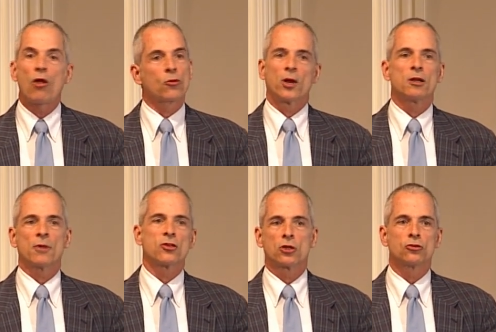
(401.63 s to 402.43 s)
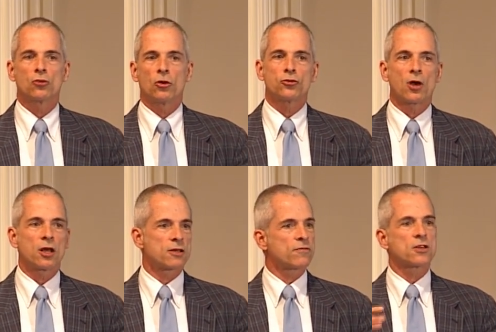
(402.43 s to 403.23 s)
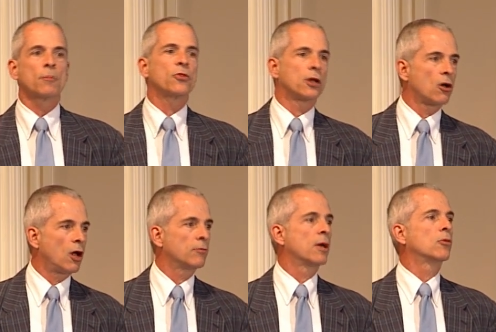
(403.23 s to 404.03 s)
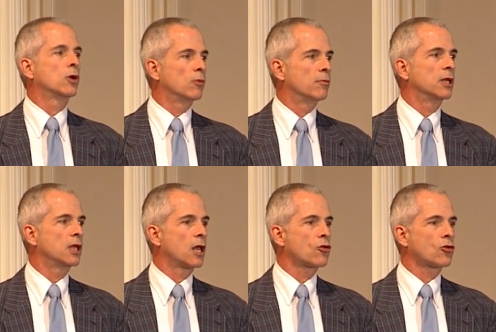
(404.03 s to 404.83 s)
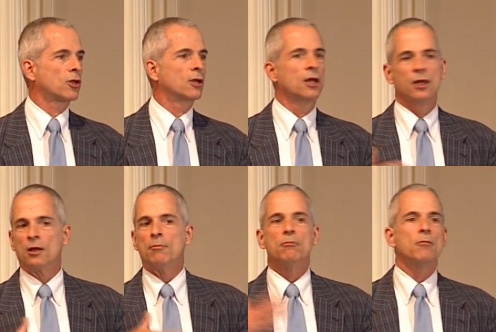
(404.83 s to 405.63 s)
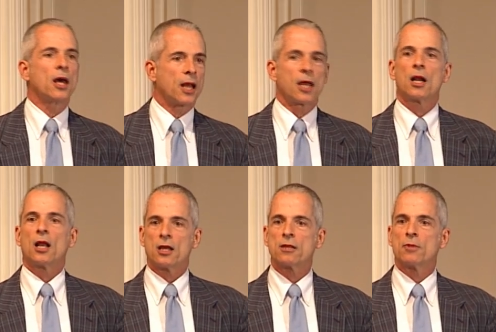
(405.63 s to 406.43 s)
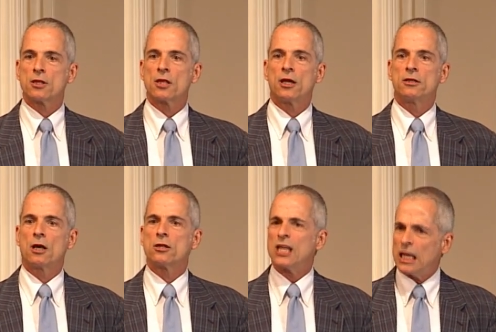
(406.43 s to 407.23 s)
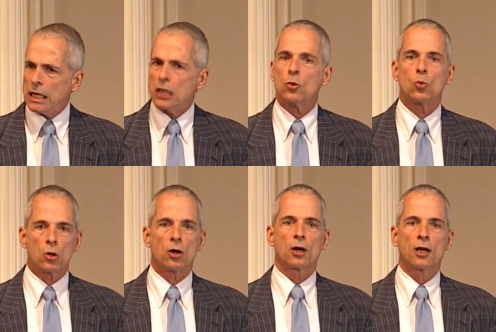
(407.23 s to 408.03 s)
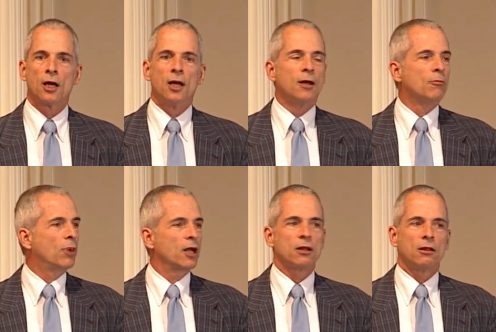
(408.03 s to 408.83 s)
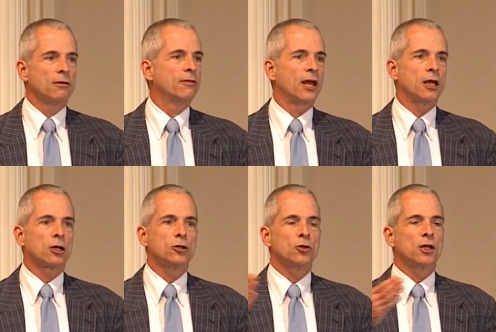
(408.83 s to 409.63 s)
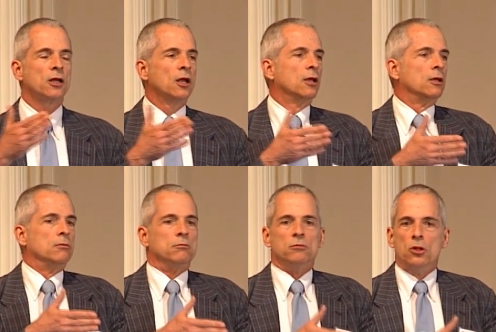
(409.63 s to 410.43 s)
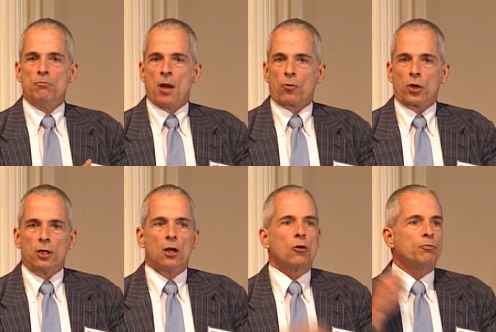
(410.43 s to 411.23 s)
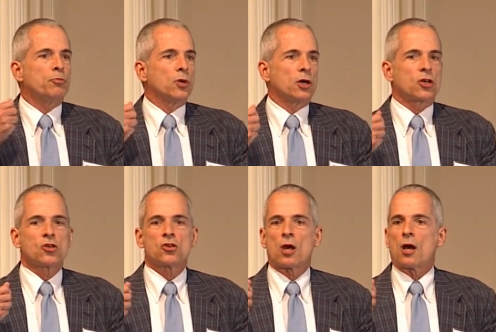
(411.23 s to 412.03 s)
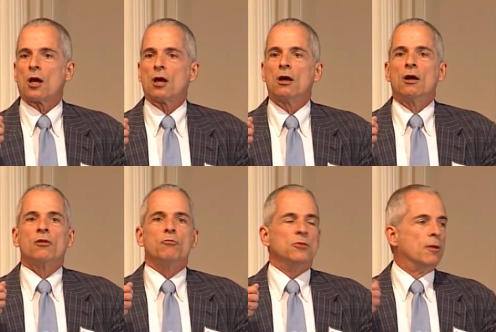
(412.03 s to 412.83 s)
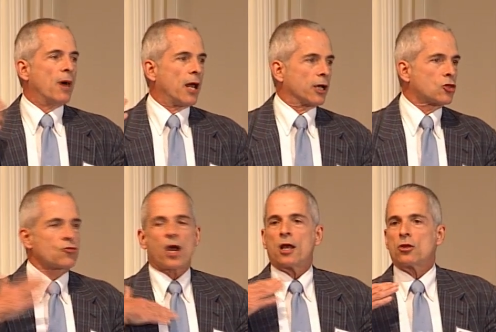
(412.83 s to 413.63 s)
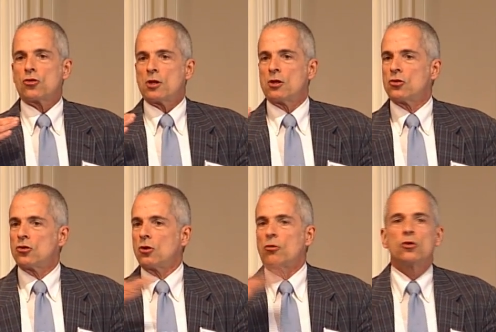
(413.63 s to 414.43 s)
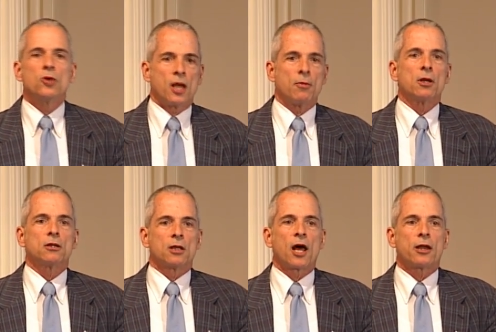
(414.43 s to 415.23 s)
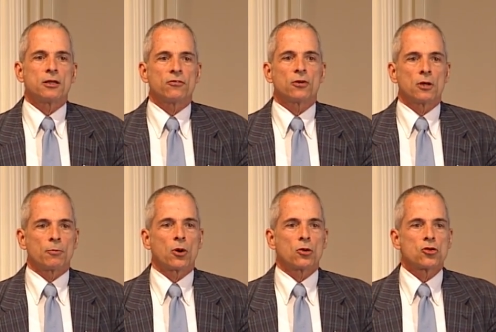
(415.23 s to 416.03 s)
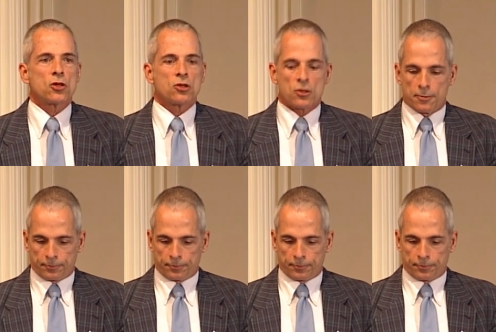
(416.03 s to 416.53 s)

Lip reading: randomized controlled trials of something called memory remediation, meta-analyzed them and said, does it work? But they included memory notebooks, mnemonic strategies, you name it, a lot of different approaches.